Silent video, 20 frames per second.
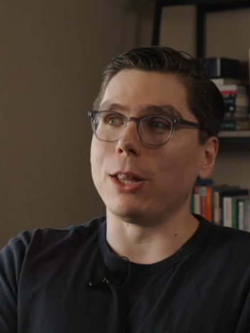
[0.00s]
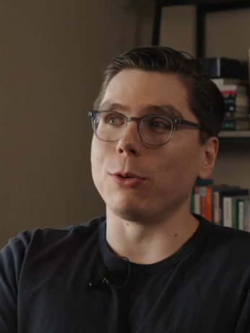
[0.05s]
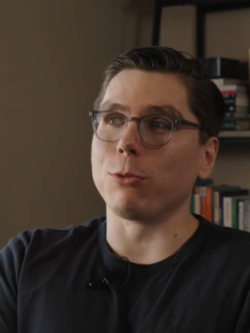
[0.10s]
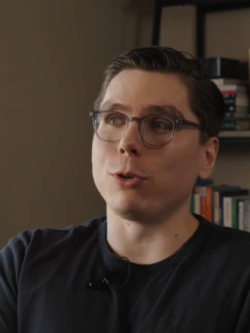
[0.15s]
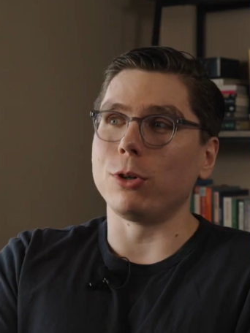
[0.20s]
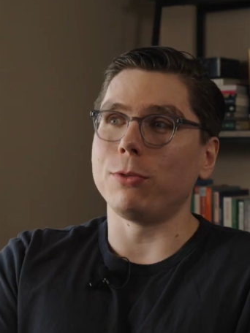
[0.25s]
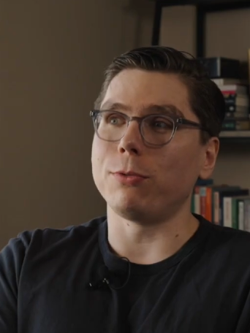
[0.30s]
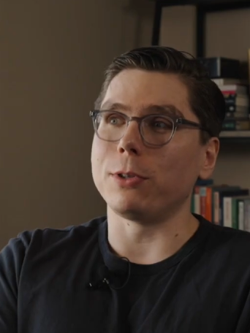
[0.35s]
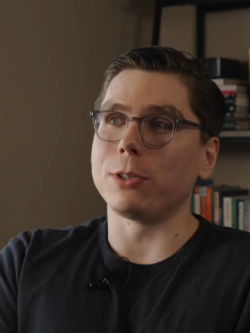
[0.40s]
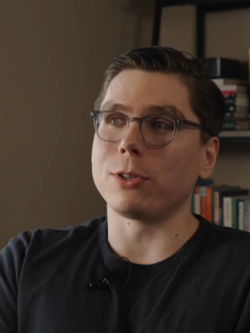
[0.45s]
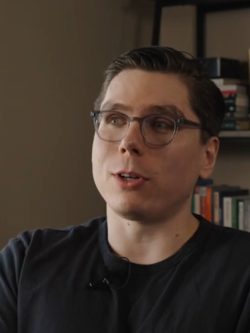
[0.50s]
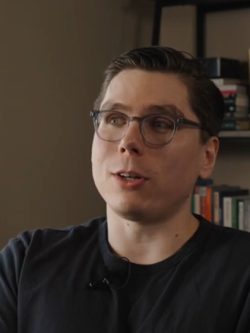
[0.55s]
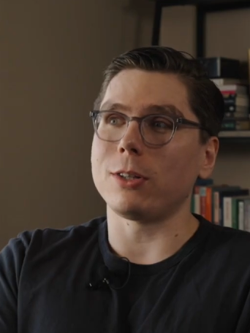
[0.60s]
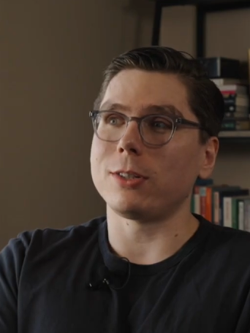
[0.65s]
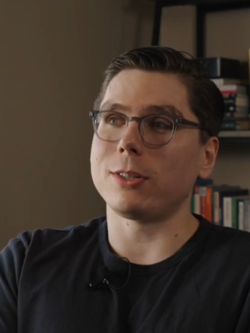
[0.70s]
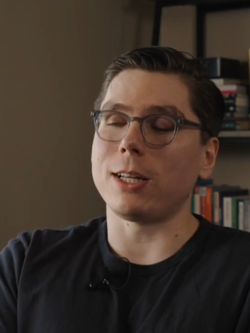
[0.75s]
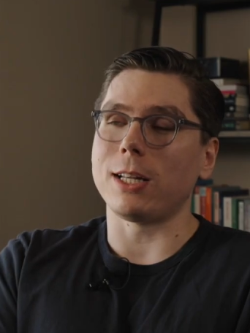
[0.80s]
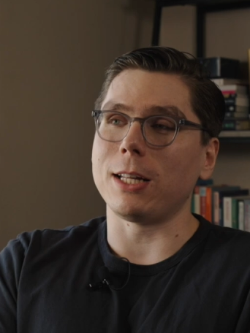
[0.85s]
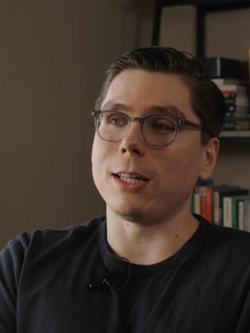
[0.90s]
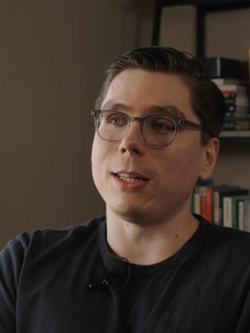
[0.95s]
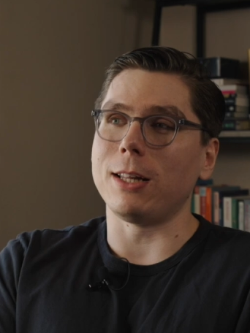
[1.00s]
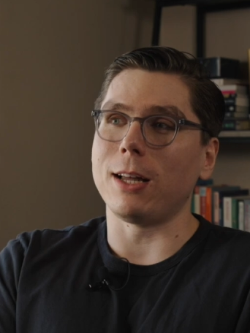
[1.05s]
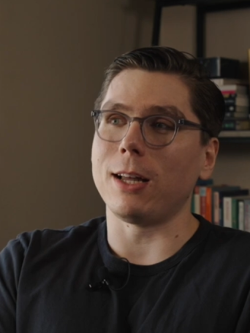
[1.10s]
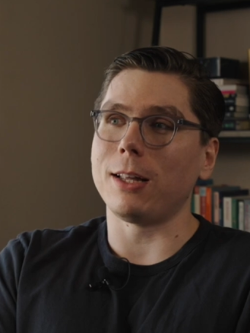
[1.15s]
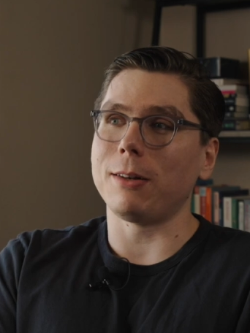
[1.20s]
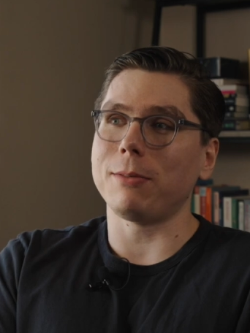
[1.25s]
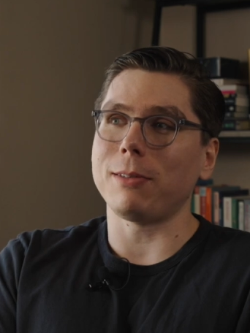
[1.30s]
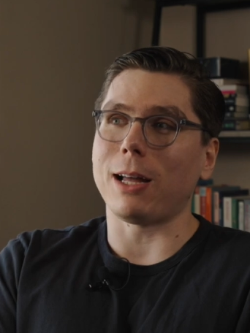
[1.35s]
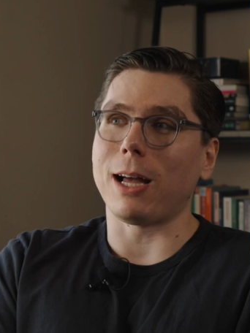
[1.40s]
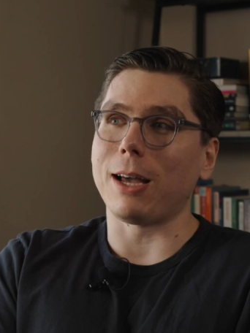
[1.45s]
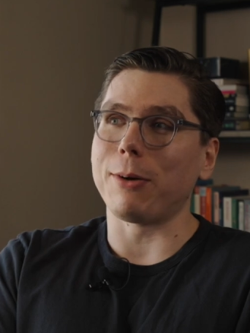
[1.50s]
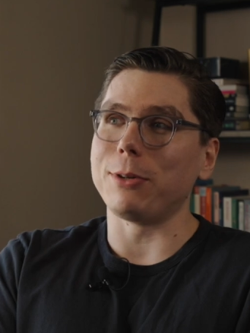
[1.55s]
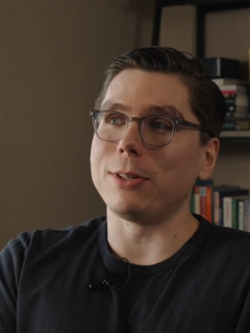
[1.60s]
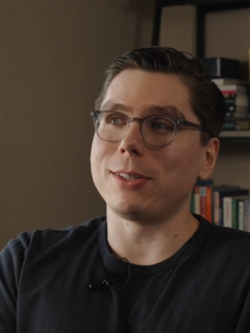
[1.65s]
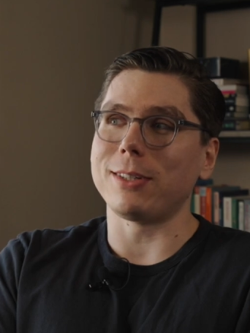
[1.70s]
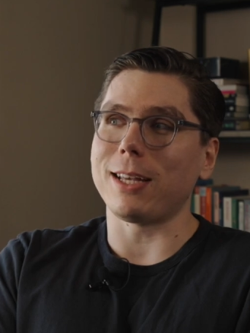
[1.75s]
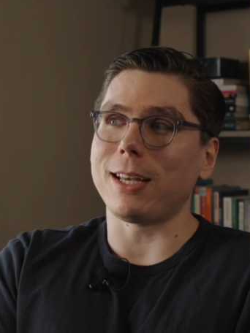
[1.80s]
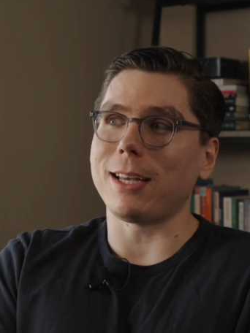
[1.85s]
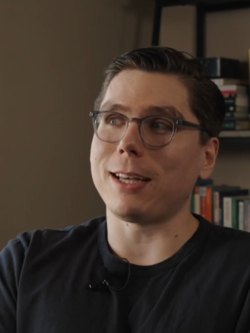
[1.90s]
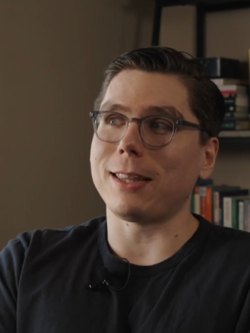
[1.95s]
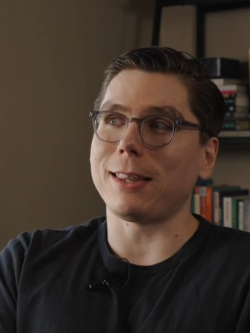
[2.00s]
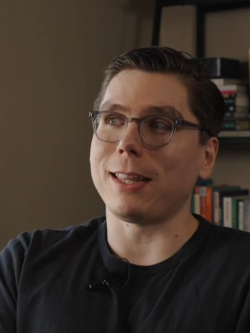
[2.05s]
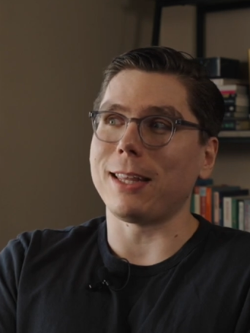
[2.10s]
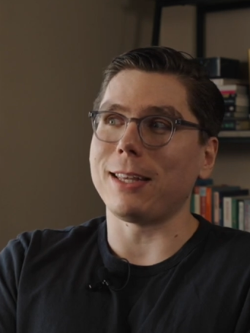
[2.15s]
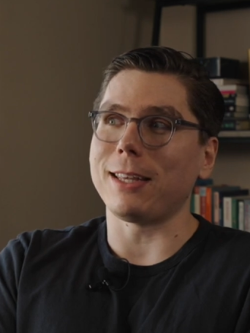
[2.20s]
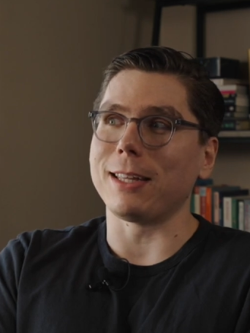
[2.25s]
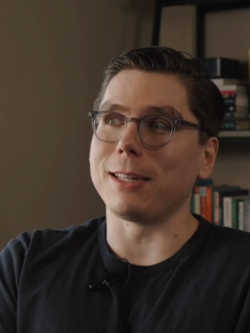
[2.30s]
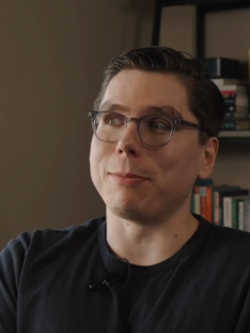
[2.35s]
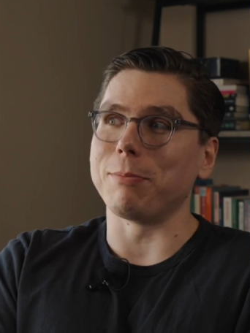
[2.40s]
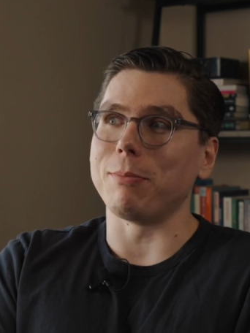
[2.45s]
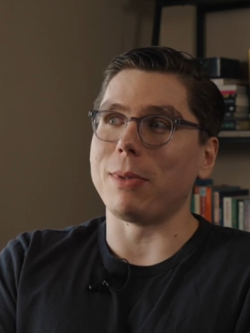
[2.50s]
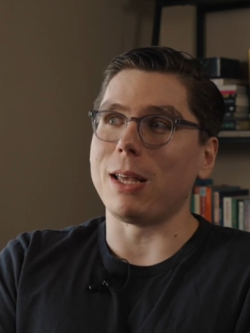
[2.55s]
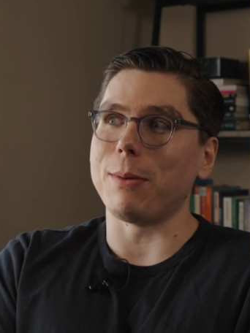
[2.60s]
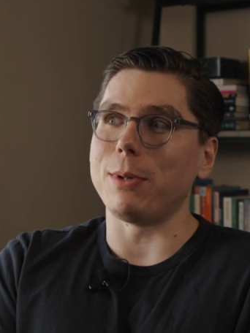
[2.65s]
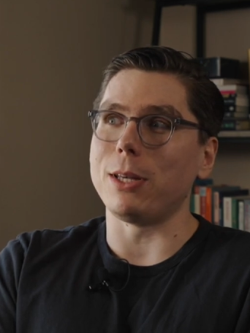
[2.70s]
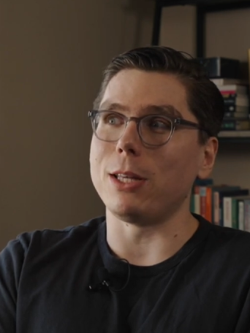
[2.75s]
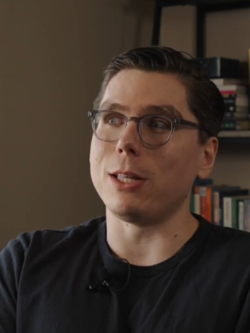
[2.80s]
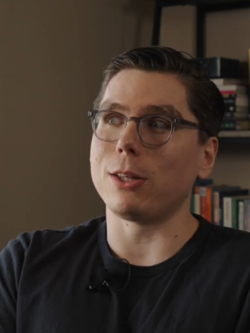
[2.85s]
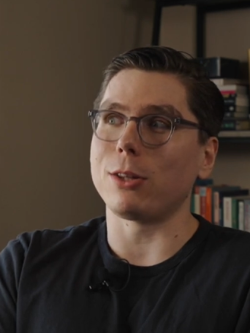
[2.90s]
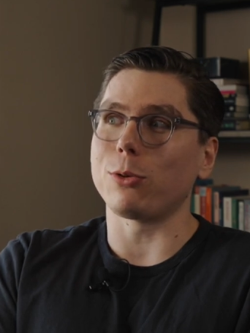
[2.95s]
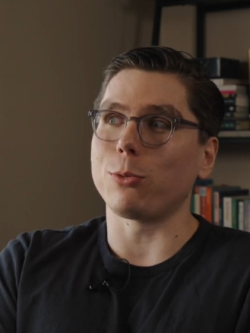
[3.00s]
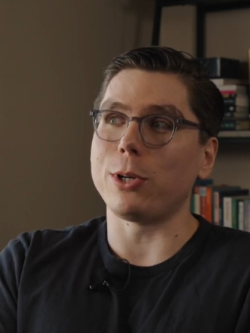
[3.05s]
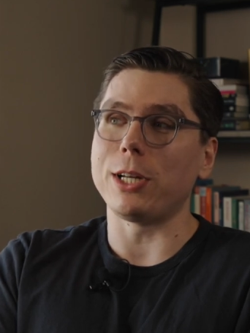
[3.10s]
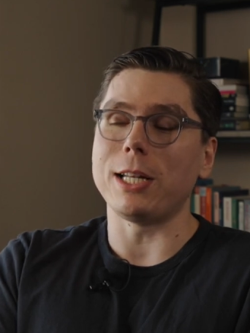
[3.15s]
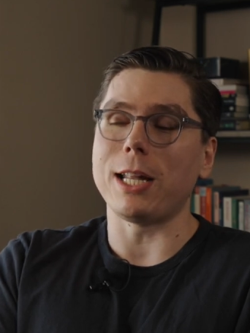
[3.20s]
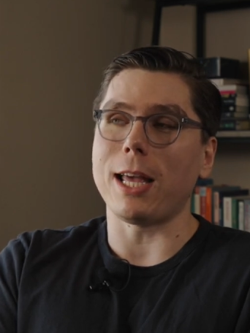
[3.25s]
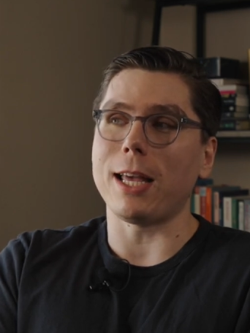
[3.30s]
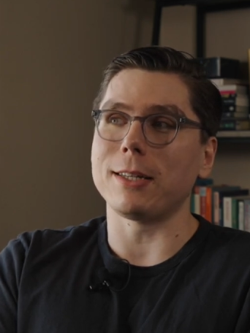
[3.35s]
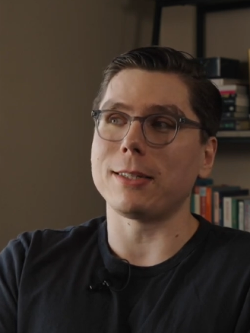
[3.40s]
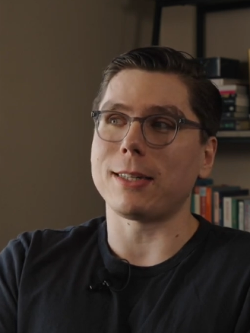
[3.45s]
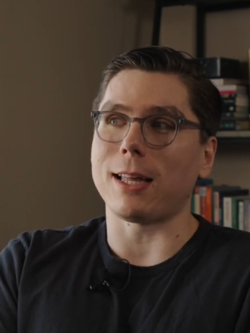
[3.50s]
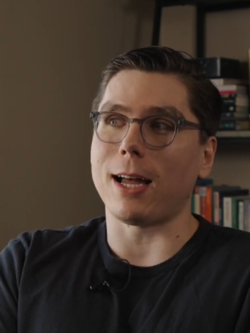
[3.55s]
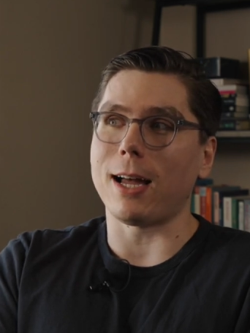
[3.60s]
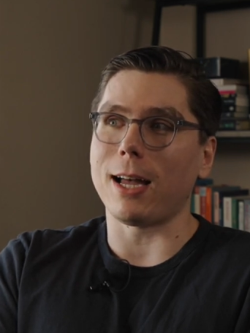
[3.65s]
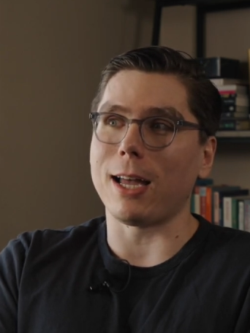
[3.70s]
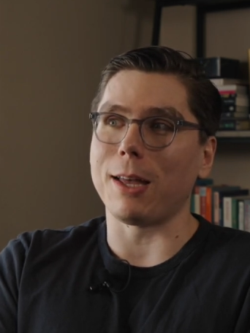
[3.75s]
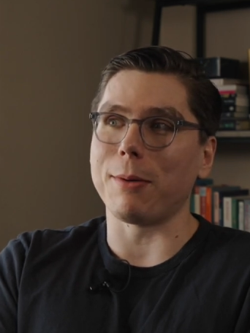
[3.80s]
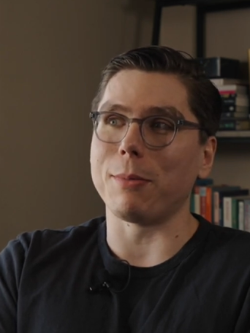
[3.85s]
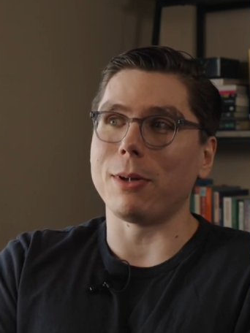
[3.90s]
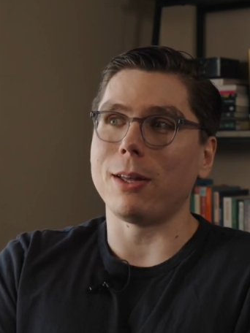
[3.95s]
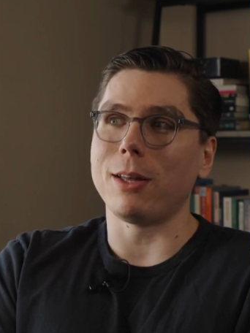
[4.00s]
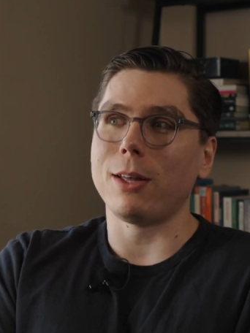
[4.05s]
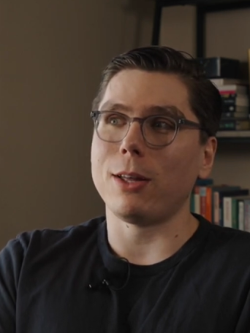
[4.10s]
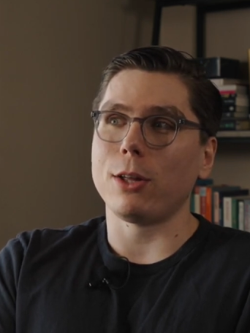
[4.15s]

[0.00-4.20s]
the roof was all said and done, I would say, I think in maybe 3 days time,